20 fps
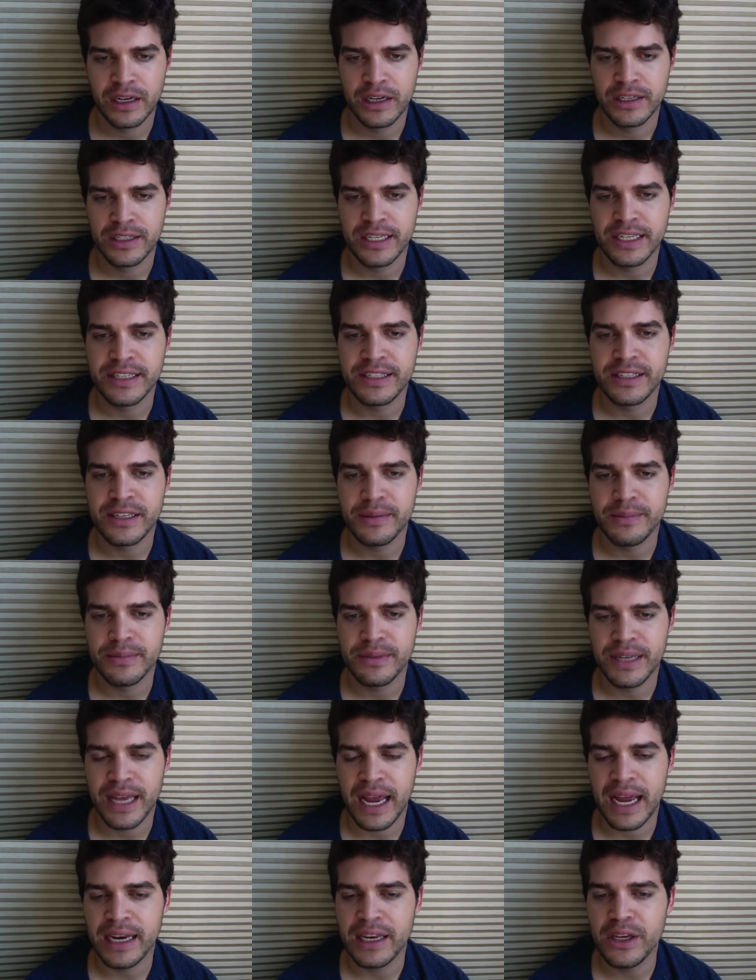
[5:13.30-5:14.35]
systems
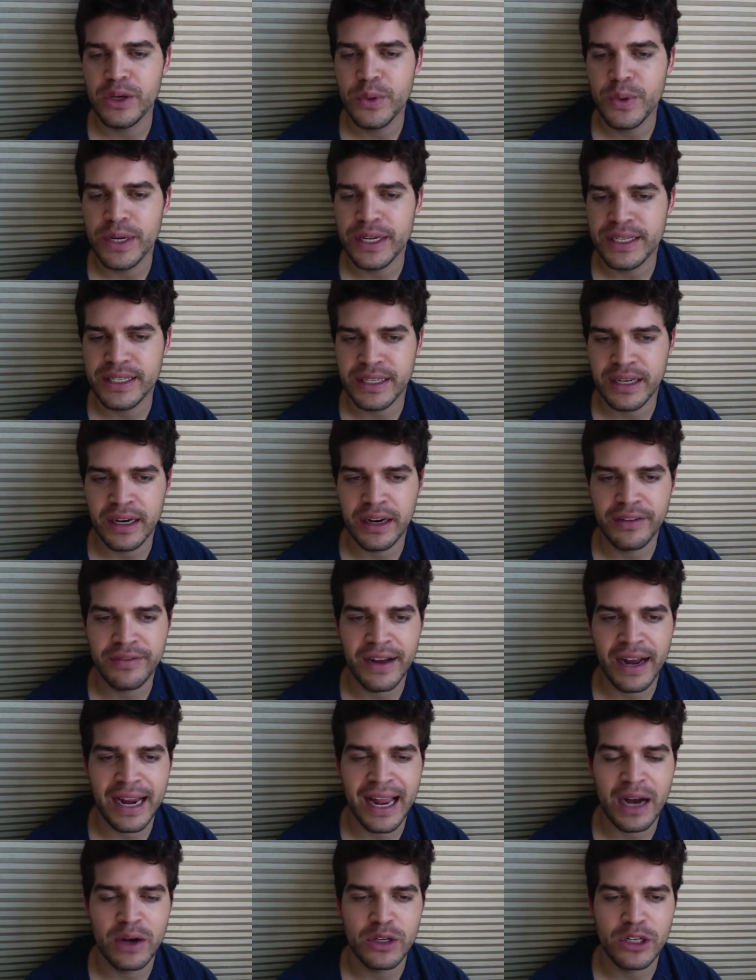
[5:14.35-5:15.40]
and units of
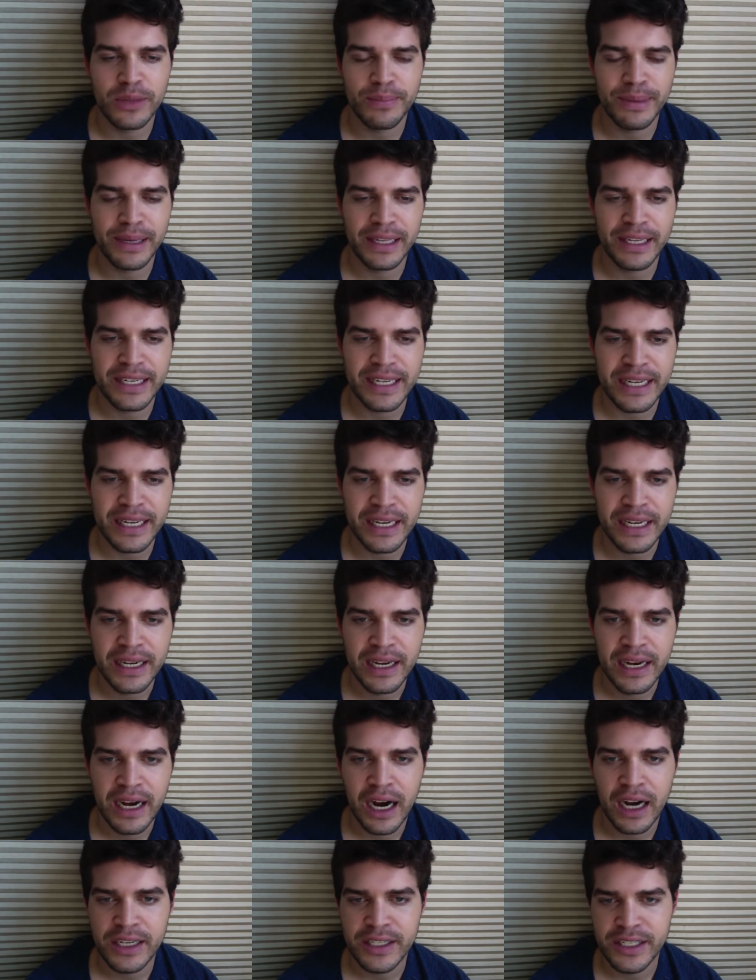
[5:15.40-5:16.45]
accountability.
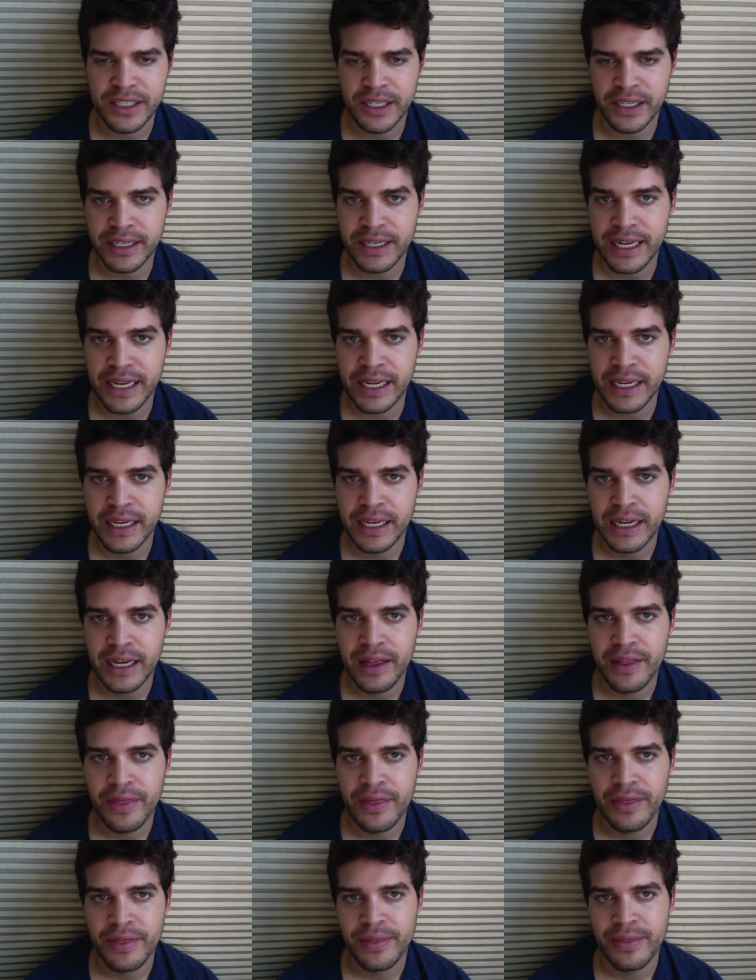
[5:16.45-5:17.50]
On Sunday,
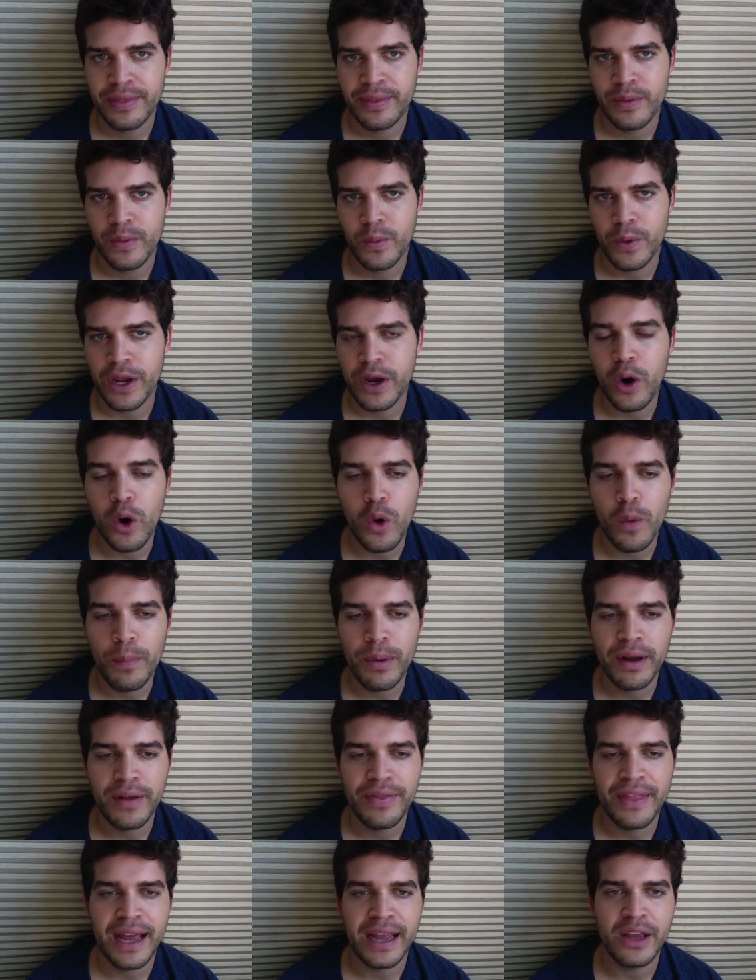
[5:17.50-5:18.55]
we hope
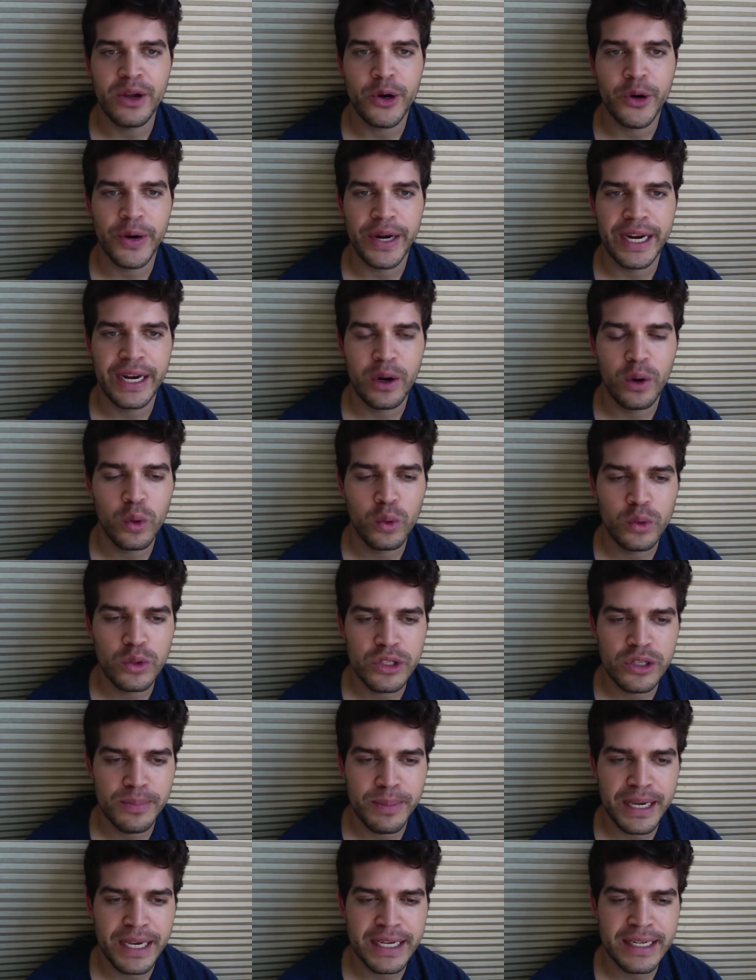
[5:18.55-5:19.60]
that Ukraine holds
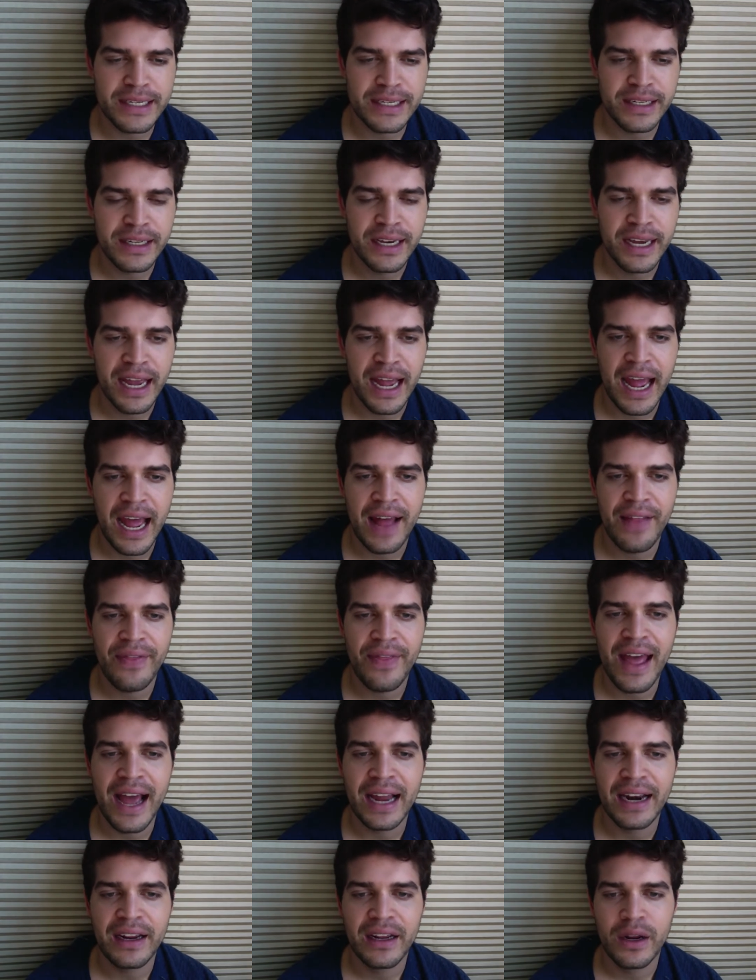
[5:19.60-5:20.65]
peace and
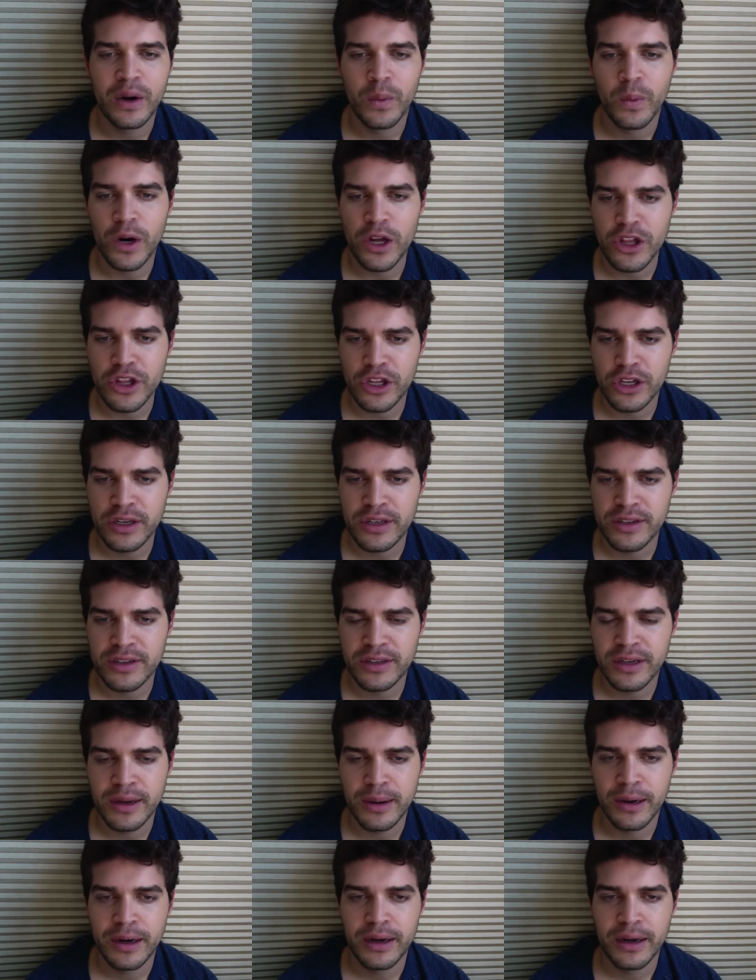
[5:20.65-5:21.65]
that Russians